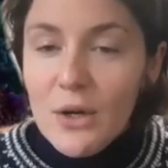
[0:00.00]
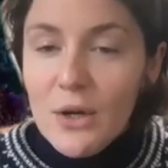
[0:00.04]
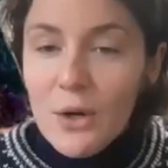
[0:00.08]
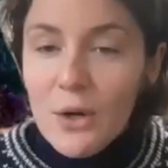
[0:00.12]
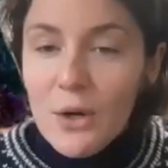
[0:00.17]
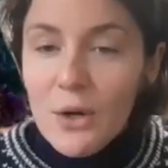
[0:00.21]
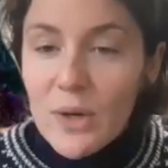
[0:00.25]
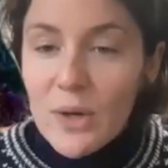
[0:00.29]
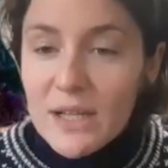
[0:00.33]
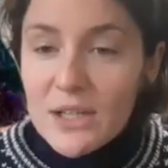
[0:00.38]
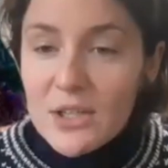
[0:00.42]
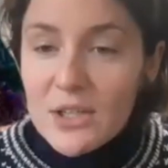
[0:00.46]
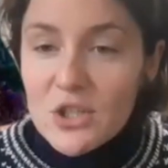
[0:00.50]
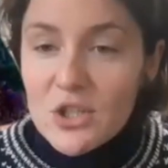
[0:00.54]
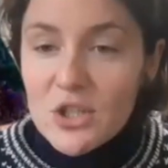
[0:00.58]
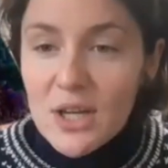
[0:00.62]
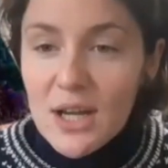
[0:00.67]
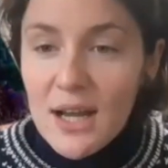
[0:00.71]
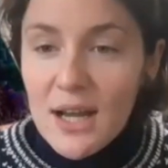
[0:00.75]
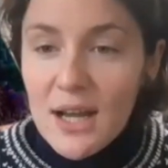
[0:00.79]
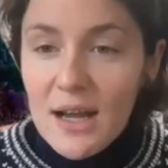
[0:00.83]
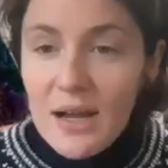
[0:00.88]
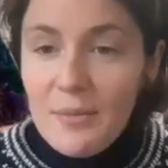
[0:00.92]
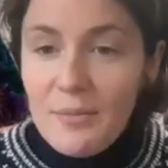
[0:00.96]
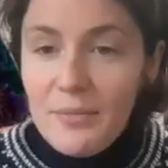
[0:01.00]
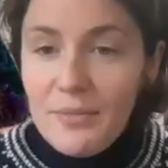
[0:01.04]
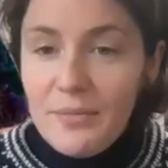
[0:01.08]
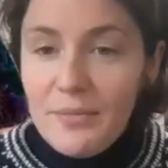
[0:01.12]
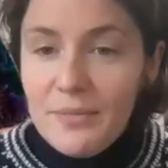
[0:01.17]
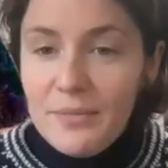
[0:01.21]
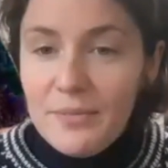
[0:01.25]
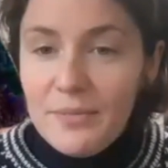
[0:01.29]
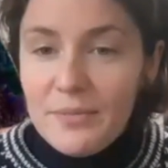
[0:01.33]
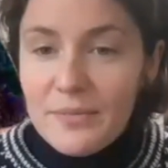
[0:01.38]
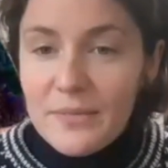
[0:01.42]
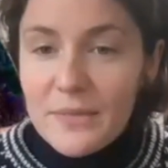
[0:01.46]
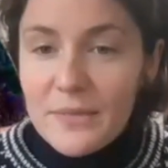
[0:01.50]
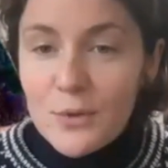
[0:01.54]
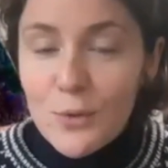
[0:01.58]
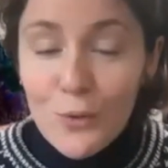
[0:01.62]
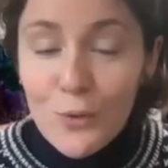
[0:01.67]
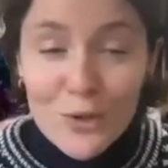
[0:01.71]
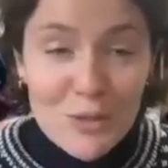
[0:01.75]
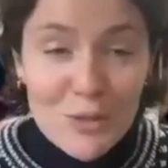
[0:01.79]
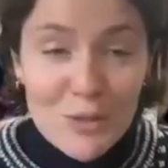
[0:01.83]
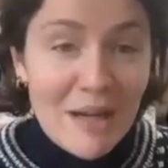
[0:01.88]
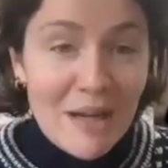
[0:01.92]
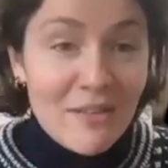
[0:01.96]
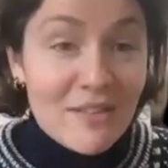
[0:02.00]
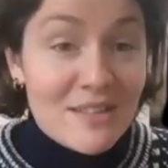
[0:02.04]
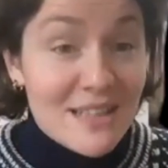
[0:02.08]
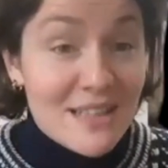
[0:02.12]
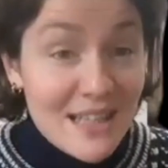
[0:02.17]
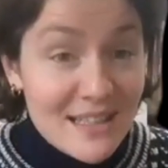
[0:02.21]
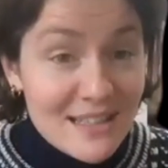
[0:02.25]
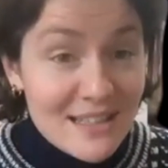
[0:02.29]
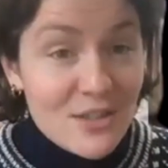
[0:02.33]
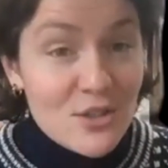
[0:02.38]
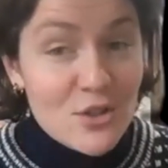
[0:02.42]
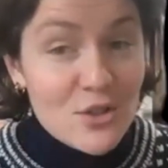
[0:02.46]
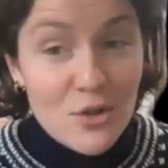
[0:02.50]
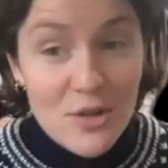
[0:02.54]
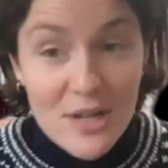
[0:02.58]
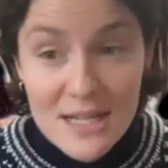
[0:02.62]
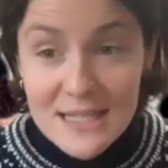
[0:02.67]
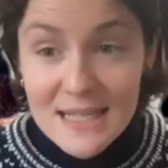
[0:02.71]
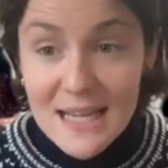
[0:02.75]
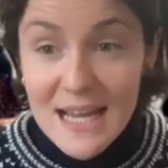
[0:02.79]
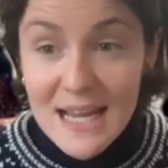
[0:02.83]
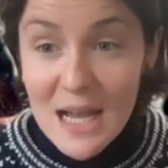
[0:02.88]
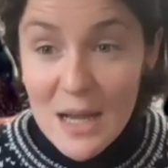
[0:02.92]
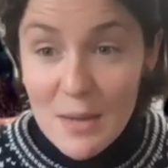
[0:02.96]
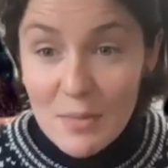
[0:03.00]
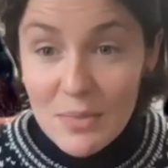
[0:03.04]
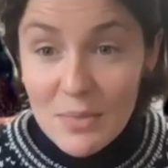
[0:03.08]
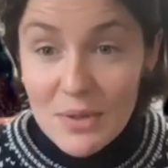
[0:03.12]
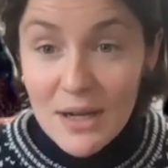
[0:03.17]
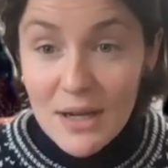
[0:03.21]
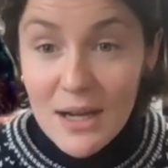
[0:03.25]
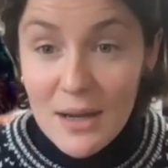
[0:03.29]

which talks about the test and trace app.